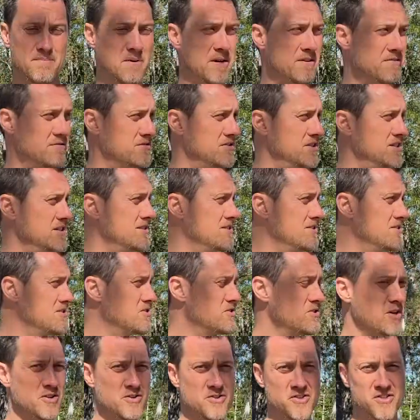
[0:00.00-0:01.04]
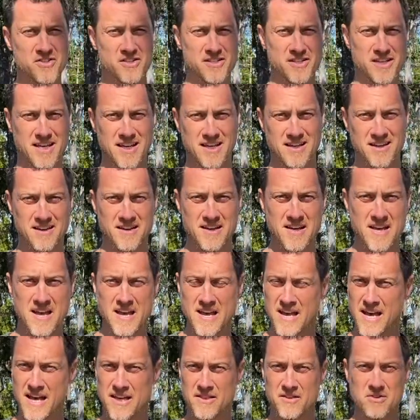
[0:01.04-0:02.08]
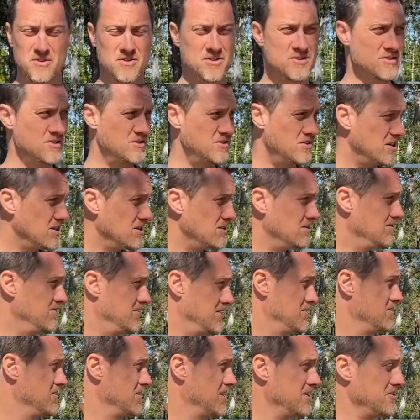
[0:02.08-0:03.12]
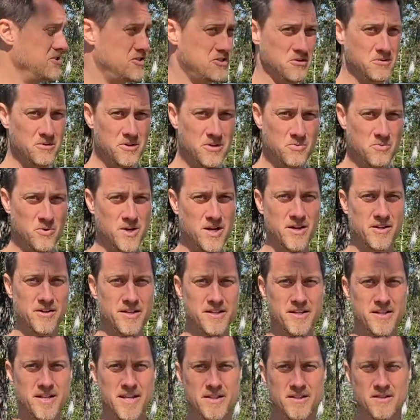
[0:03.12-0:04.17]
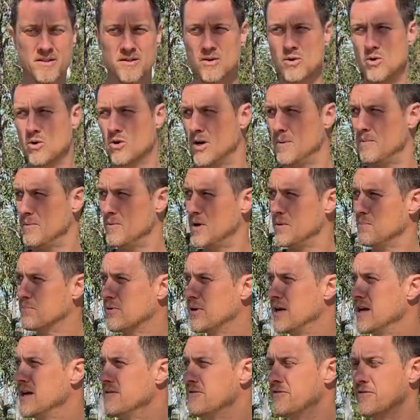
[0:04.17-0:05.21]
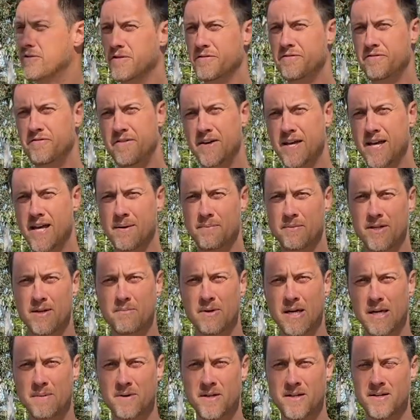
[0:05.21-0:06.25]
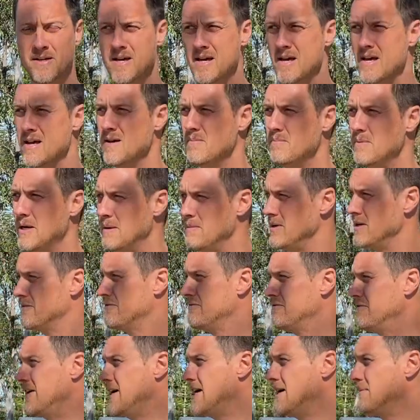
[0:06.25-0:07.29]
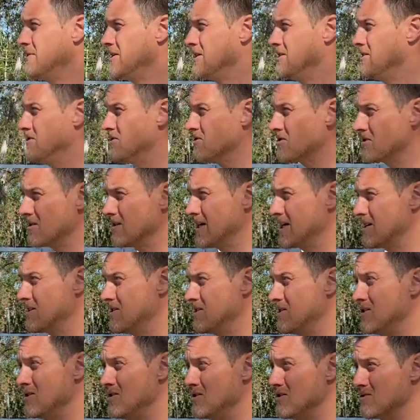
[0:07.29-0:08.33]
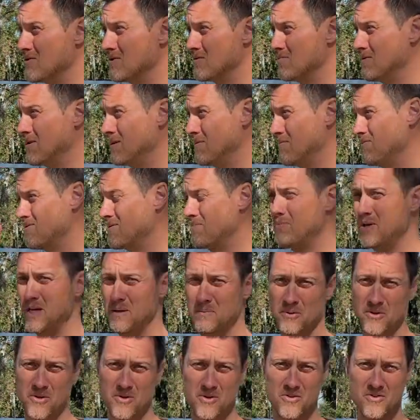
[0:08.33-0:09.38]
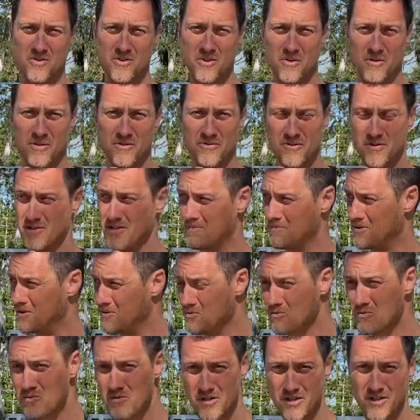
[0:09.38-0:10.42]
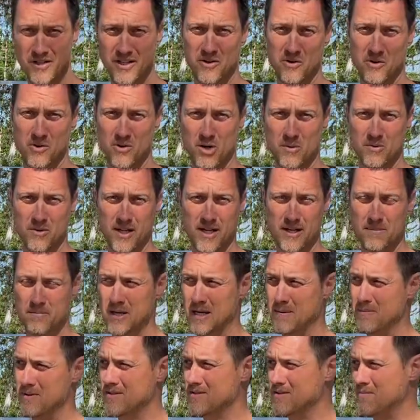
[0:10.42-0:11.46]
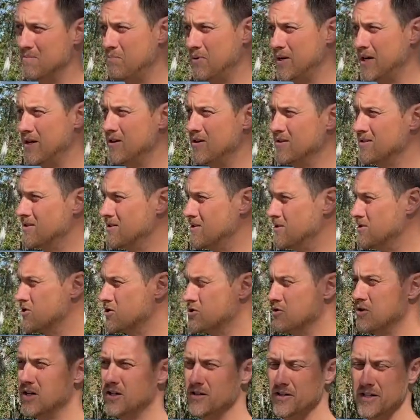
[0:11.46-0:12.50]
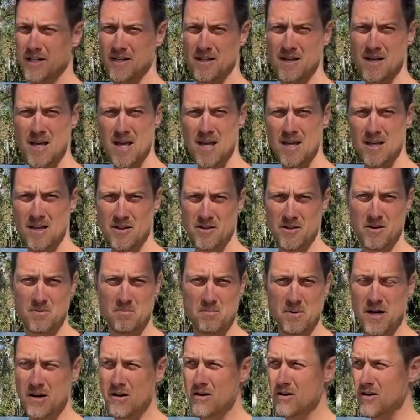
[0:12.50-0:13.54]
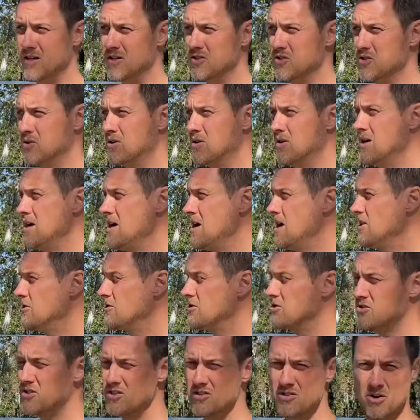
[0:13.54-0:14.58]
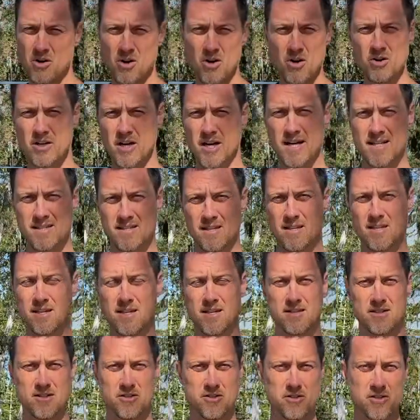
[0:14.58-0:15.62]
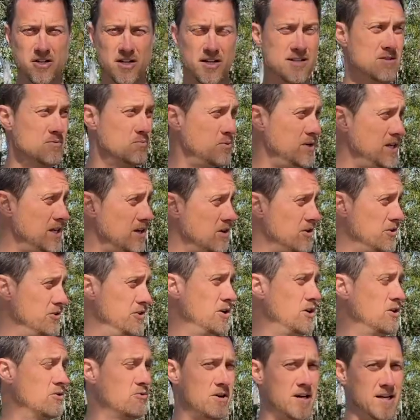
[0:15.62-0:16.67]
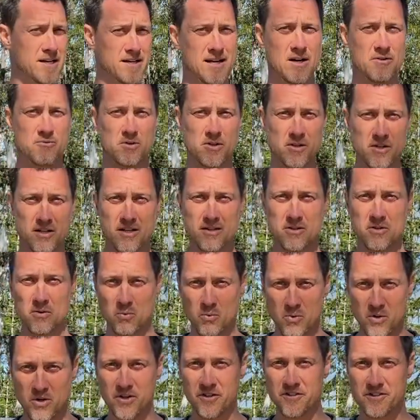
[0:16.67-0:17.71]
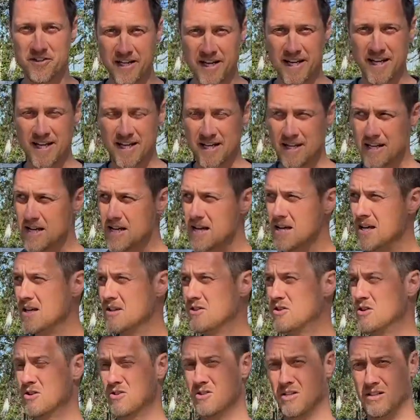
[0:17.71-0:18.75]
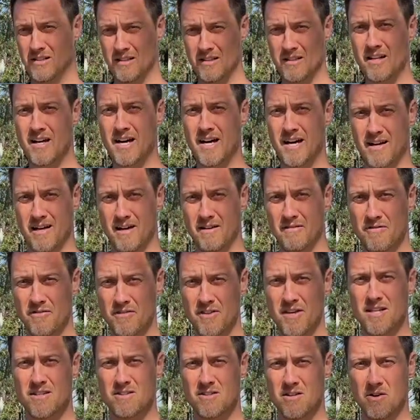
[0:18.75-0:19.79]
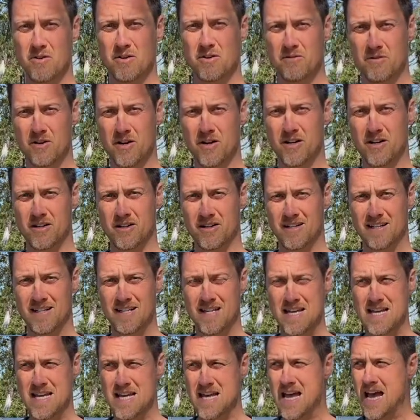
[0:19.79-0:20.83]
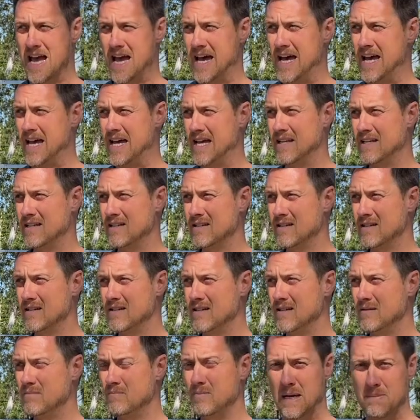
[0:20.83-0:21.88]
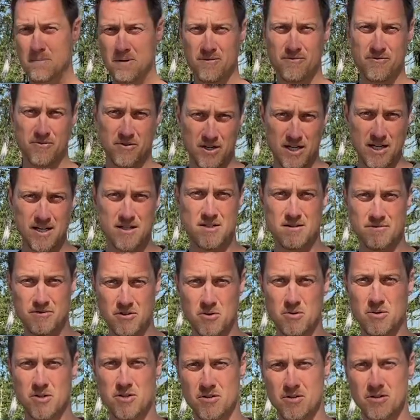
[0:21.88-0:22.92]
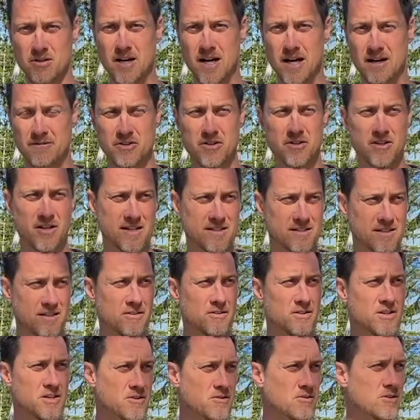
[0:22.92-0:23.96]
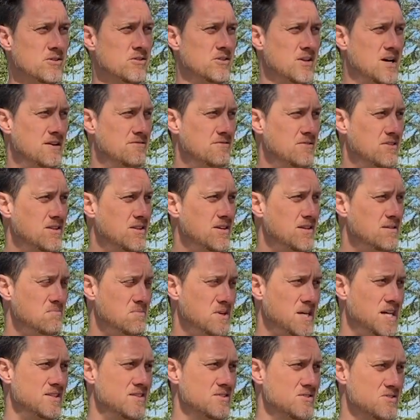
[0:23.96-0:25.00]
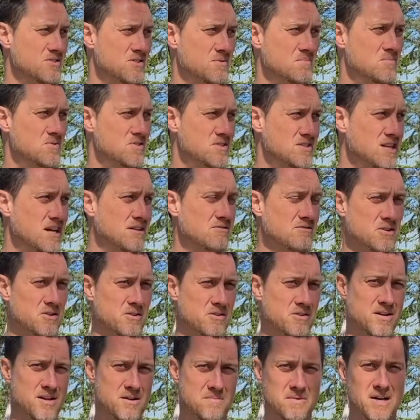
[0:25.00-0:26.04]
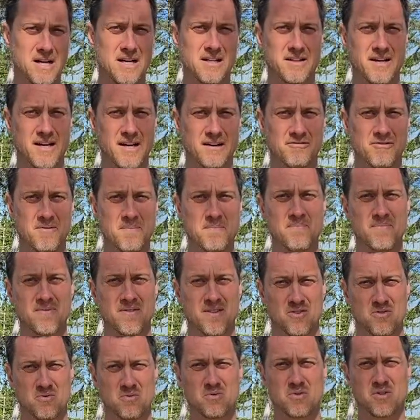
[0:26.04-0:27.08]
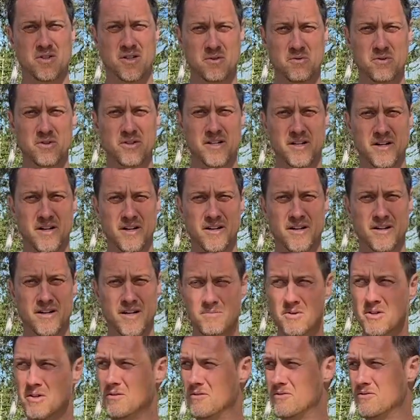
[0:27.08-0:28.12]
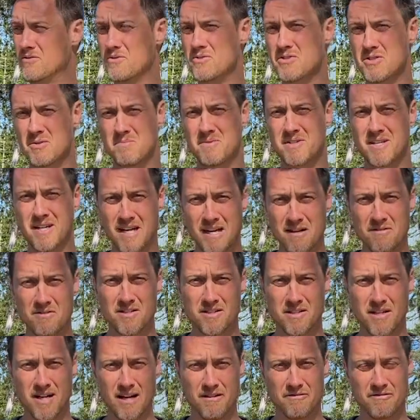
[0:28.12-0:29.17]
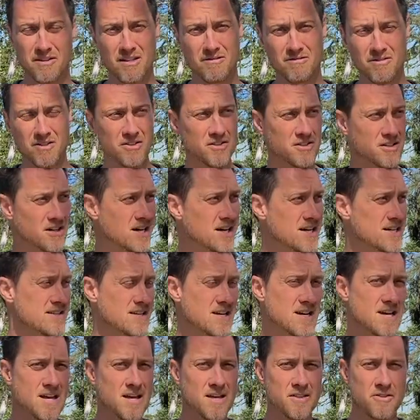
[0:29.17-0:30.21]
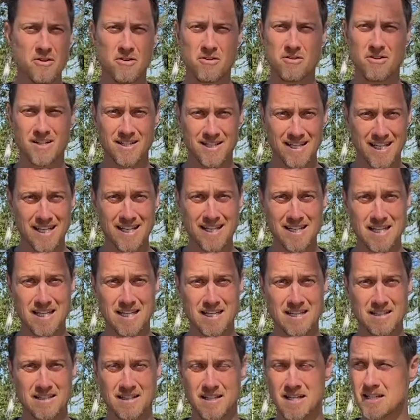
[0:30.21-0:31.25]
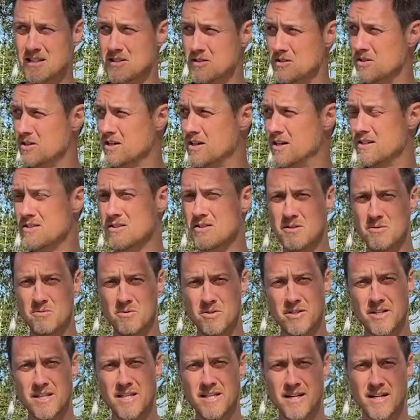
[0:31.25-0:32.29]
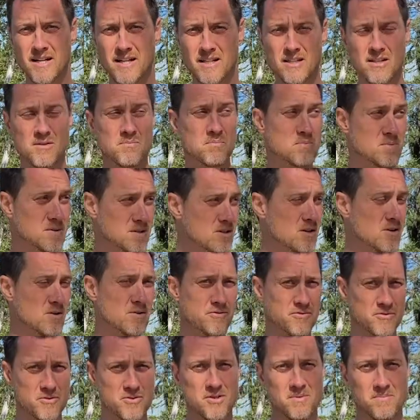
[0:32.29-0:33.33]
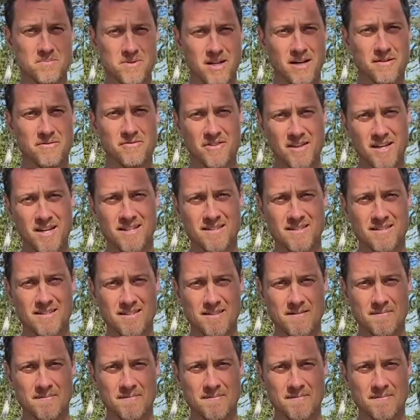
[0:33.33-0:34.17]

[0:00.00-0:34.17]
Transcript: My friend is so sick and they're not doing well, or I'm praying for a family, maybe a family who's some people who's going through something really horrible, like maybe some parents that are struggling in their marriage, or there's just all kinds of things. And you guys, we all know right now, if we look at the world today, there's a lot of things going wrong. And maybe for each of you in your life, you guys could look at your own life and think, man, there's some stuff going on in my life that's really, really hard. I'm going through some tough stuff. Even you guys that are in kindy, like you guys that are really young, you've been going through some tough things.